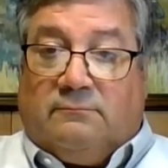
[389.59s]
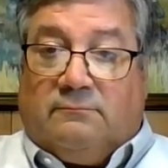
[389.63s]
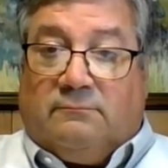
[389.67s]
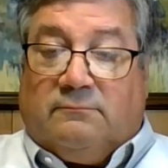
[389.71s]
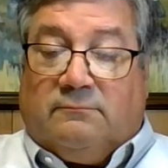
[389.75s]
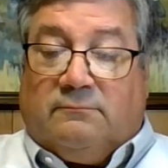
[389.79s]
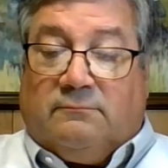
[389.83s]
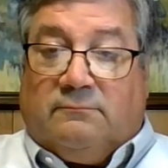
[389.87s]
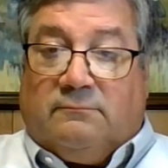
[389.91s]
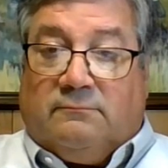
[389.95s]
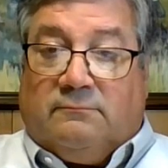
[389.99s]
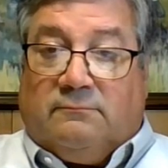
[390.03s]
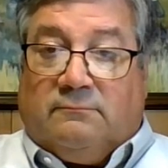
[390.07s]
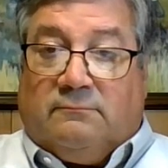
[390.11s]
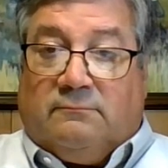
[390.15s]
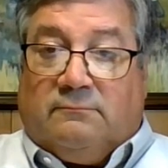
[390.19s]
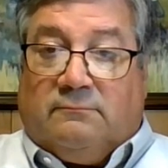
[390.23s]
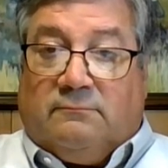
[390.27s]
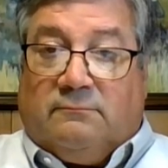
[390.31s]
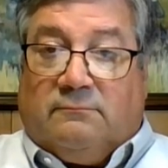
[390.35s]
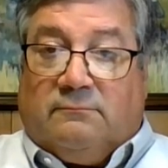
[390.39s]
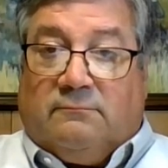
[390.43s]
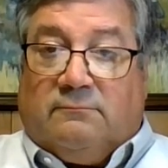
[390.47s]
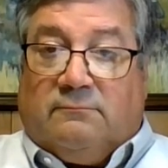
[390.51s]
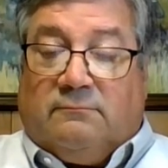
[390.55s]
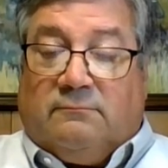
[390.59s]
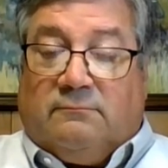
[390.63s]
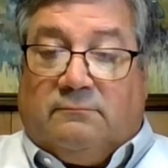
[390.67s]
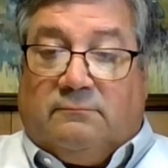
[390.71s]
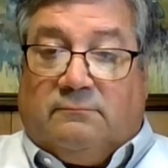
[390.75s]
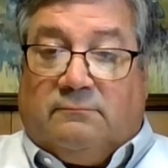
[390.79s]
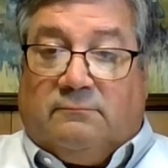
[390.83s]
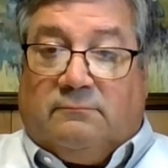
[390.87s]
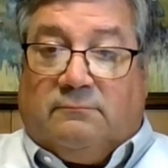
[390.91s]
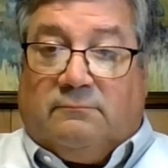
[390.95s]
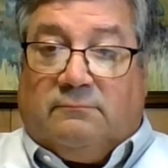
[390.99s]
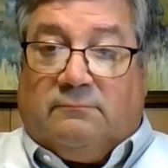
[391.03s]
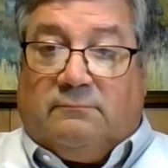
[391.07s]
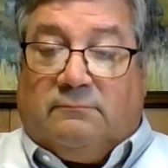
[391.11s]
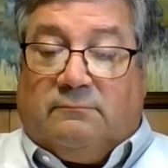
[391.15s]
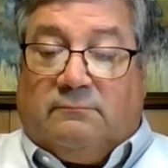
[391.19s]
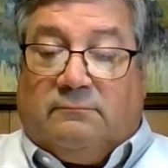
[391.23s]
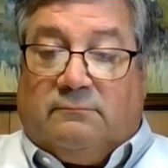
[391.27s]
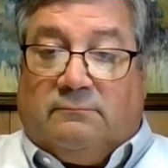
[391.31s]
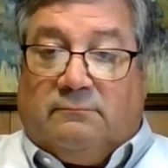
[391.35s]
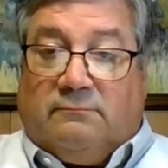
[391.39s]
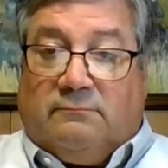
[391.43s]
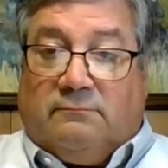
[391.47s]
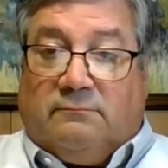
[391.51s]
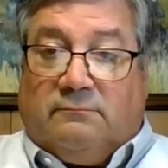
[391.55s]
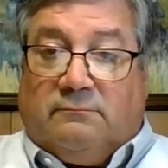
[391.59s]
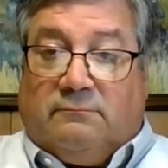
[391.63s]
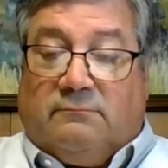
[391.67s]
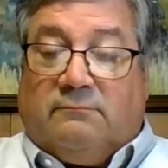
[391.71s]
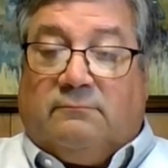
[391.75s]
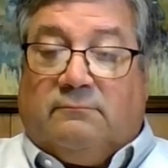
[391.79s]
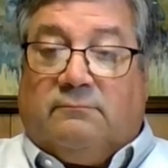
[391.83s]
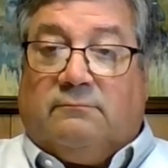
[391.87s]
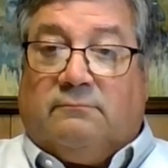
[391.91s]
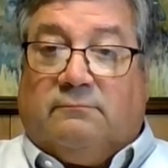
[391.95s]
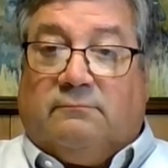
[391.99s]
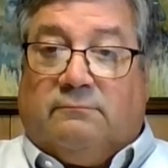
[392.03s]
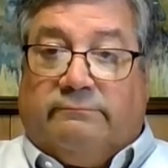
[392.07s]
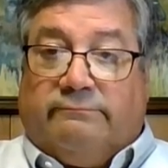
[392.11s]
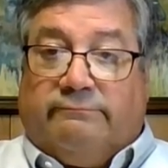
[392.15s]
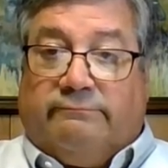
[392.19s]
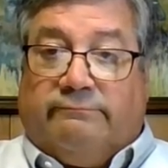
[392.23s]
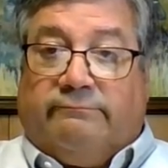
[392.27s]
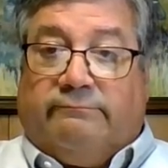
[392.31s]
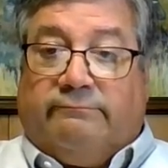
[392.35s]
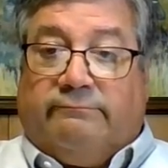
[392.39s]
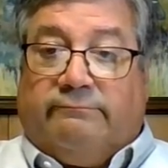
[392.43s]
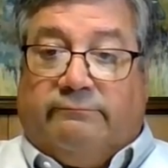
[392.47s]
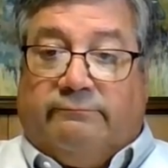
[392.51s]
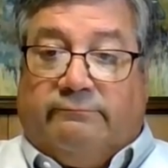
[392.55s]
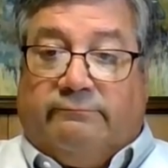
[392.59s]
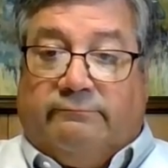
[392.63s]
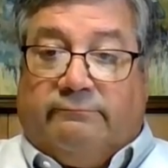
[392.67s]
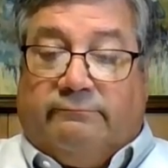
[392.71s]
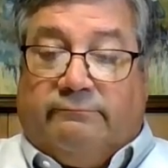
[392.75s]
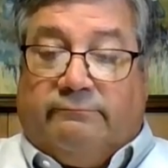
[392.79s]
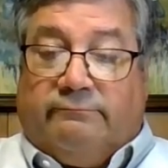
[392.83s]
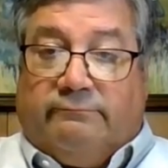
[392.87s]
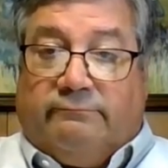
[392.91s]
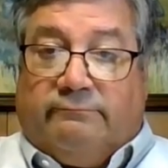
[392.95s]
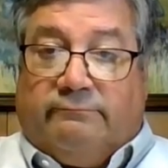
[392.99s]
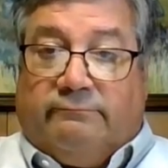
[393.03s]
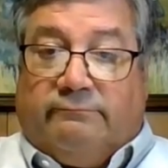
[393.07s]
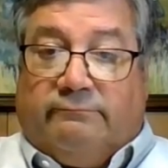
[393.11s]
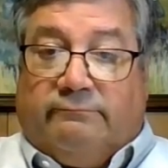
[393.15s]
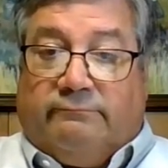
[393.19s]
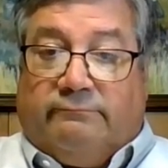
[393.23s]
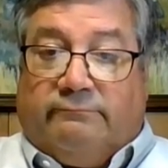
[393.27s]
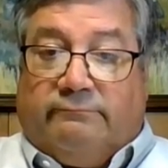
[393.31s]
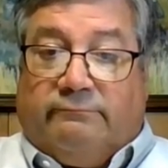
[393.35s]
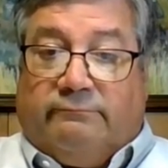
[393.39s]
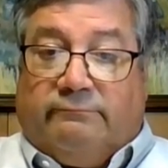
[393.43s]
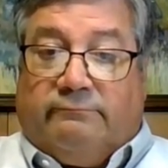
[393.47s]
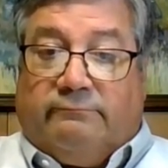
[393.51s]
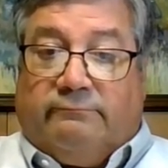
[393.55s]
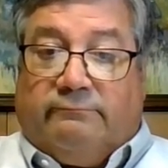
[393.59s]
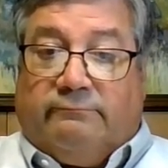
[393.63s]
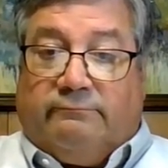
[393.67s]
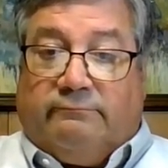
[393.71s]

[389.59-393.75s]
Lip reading: No words are spoken by the person on screen.